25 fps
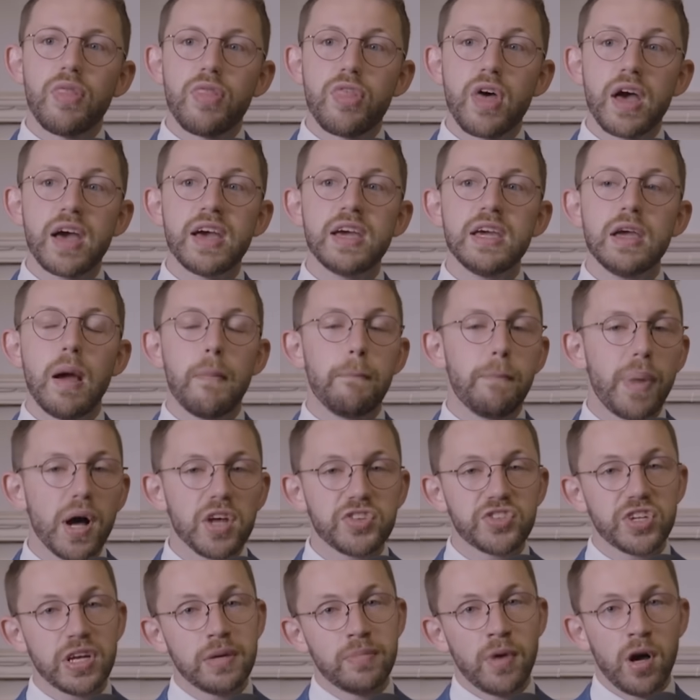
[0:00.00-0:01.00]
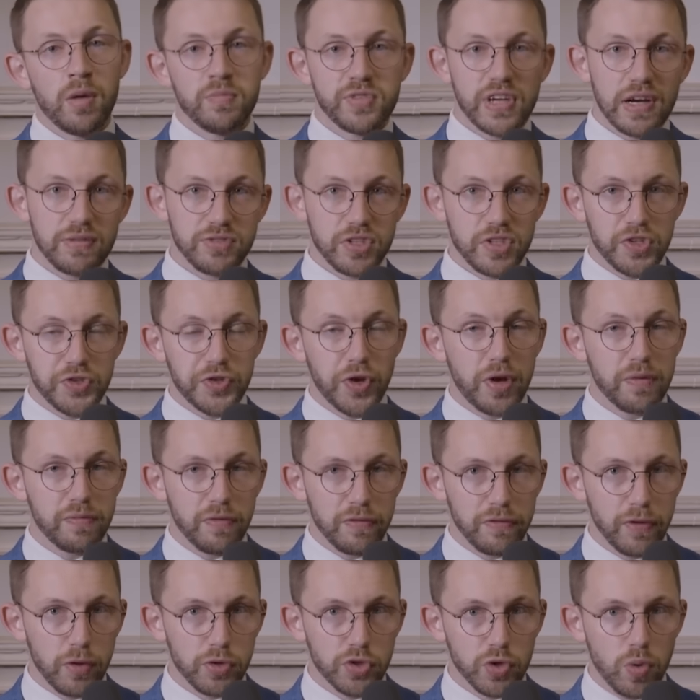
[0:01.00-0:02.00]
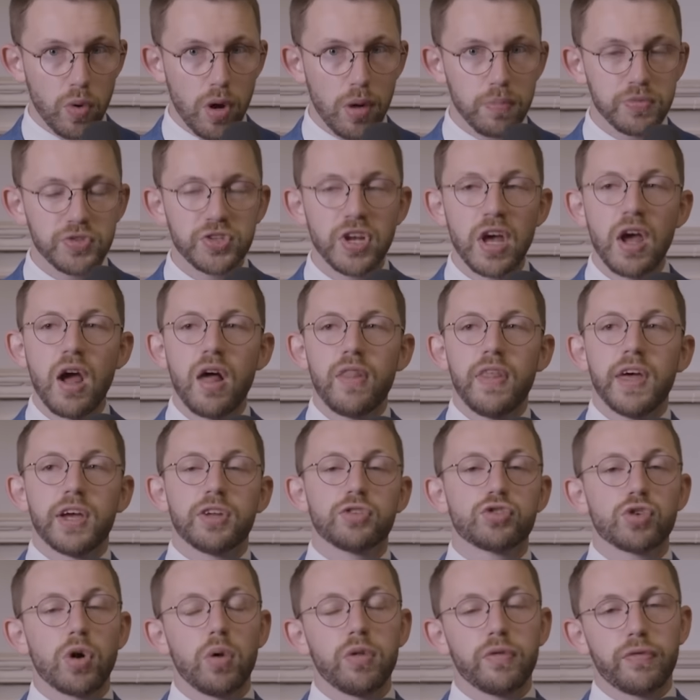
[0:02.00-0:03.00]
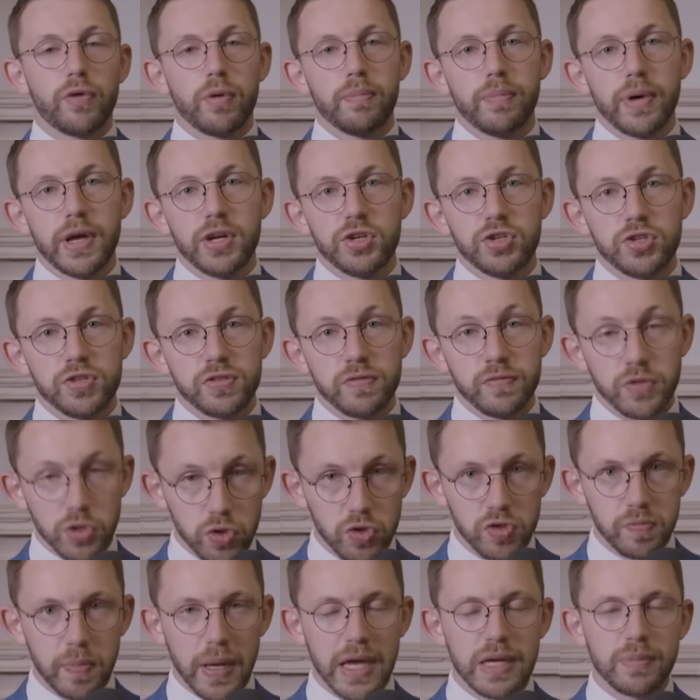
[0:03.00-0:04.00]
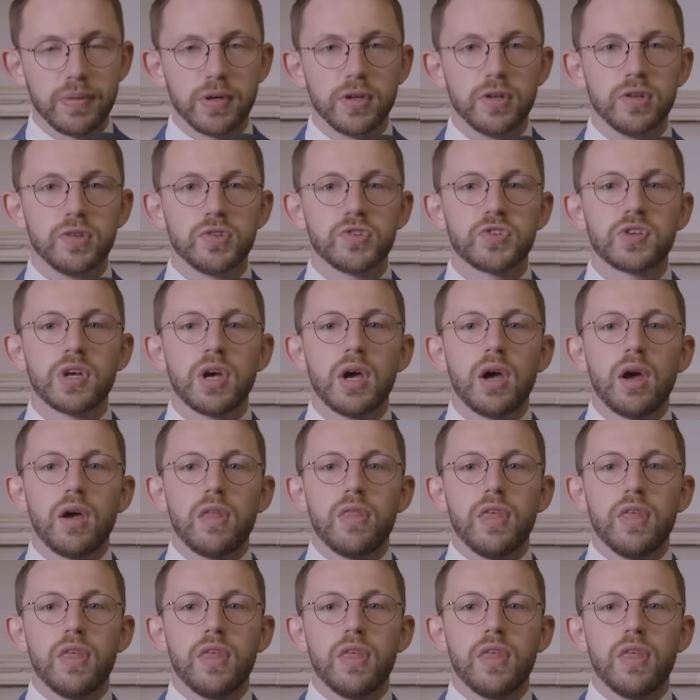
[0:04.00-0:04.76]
they bus imams out to the site for photo ops, they control the front pages of newspapers,